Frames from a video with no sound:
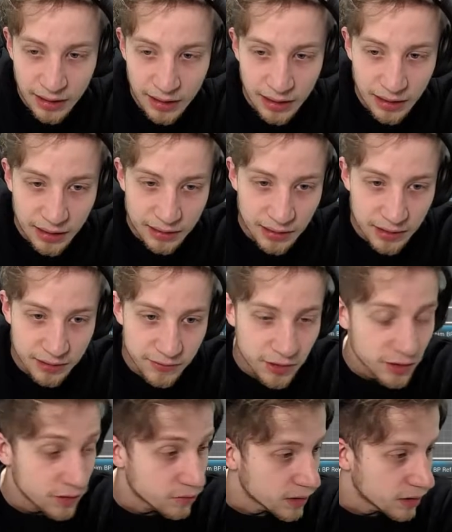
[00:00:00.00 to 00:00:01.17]
And then I switched
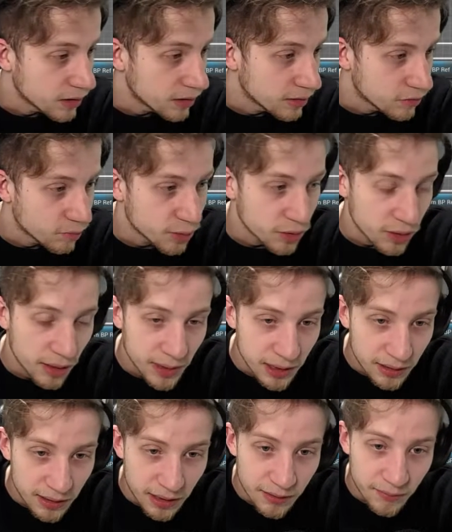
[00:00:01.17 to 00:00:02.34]
into Unreal, into programming
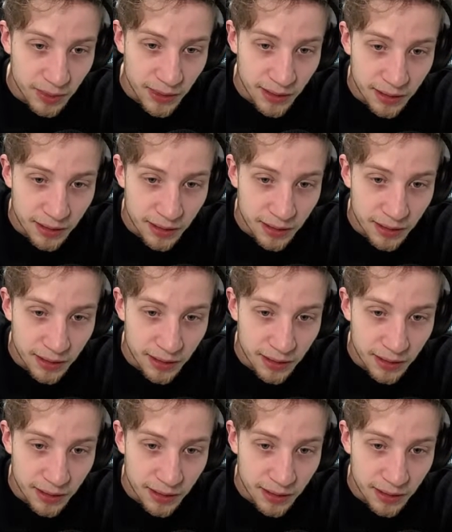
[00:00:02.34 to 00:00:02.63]
again.